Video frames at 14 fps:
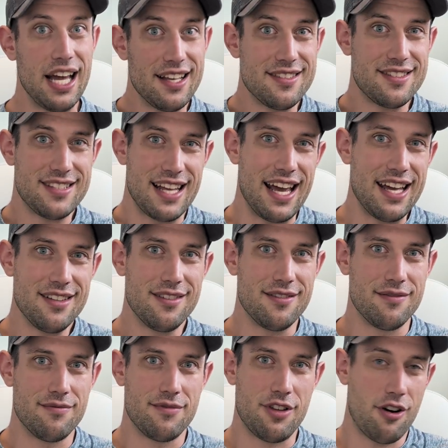That
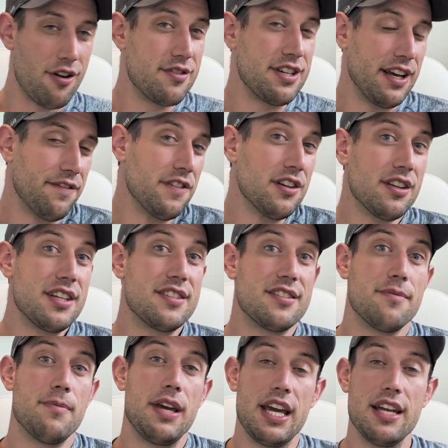said, there are definitely
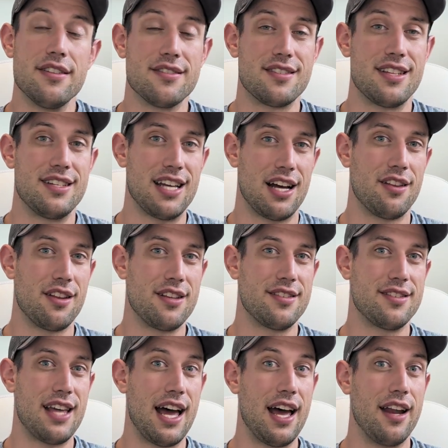some hints that tell
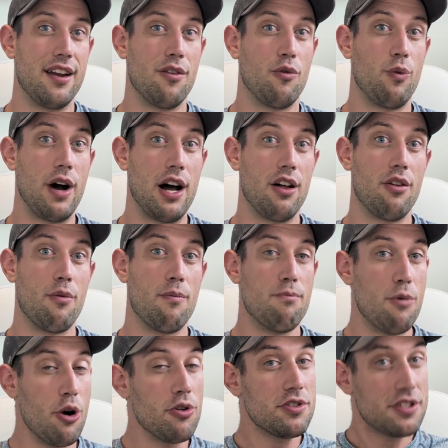us that while
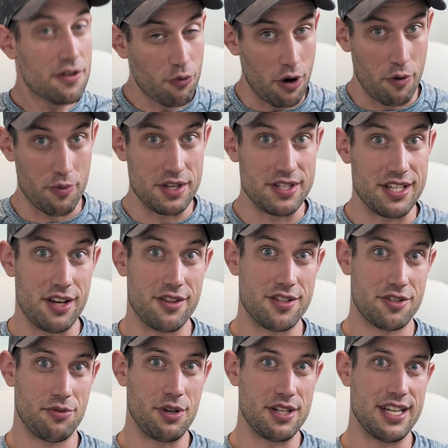most of what we see on
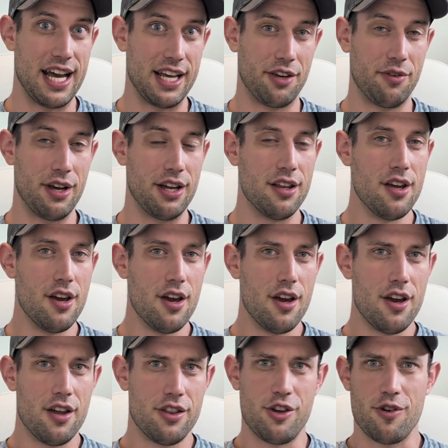the screen is accurate,
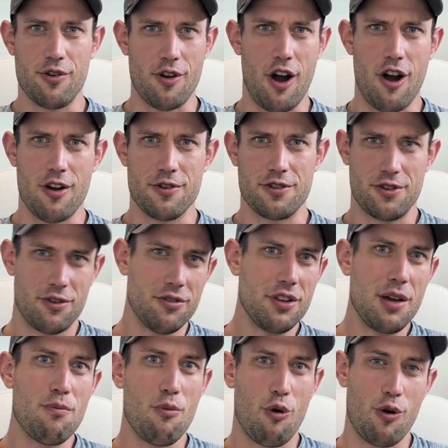there are
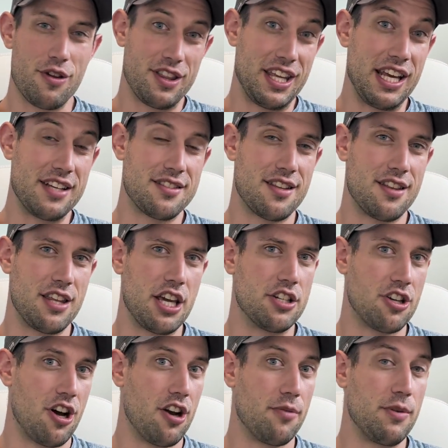certainly more things that the
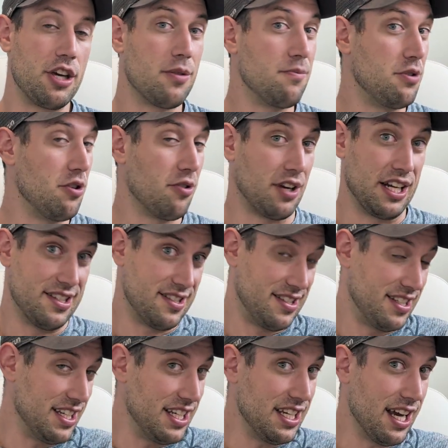autonomy computer can
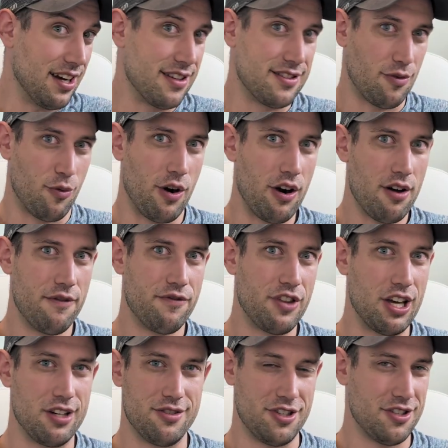see and is aware of
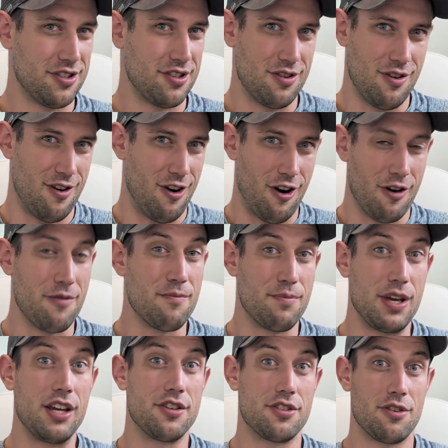that just aren't
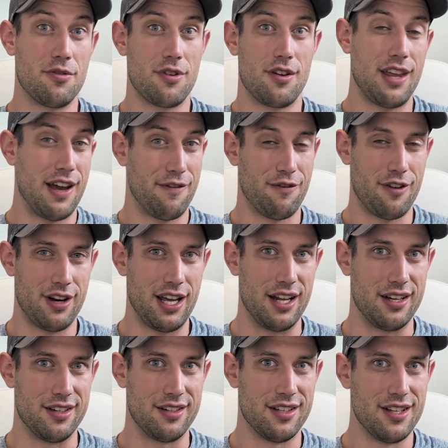being shown on that front
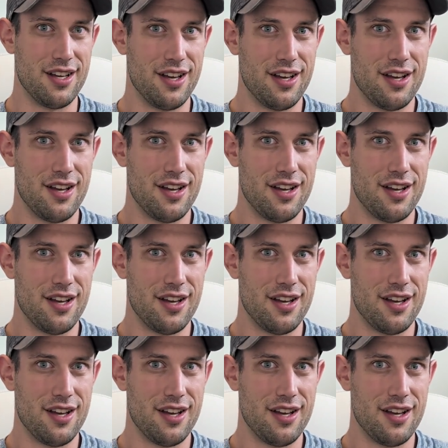end.